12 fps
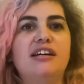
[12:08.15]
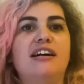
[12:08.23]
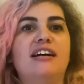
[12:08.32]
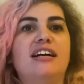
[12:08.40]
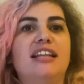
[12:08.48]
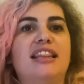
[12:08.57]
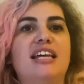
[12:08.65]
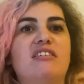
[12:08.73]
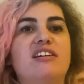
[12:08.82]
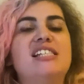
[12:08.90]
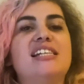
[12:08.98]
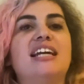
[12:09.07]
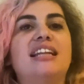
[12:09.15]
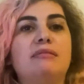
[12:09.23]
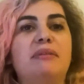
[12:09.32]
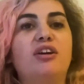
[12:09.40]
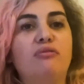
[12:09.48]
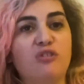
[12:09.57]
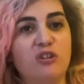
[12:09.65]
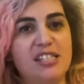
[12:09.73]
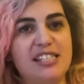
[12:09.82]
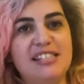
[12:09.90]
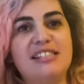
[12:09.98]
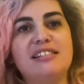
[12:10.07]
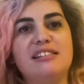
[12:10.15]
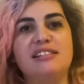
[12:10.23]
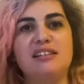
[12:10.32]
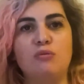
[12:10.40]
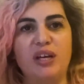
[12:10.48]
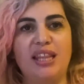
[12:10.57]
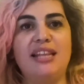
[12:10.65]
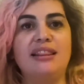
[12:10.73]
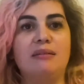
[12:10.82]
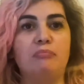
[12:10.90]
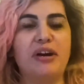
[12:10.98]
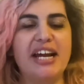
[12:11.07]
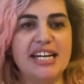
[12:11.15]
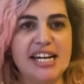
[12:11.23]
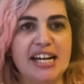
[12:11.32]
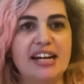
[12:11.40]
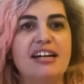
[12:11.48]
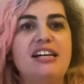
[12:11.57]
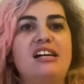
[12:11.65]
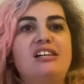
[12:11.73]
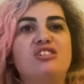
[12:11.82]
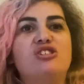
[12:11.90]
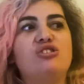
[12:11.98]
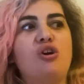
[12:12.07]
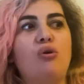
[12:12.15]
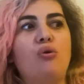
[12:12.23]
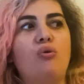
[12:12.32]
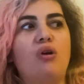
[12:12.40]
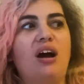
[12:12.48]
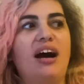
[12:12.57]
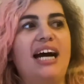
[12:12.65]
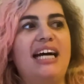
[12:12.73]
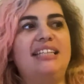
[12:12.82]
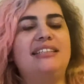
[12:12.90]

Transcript: Uh, there is an element of consistency within the branding. So a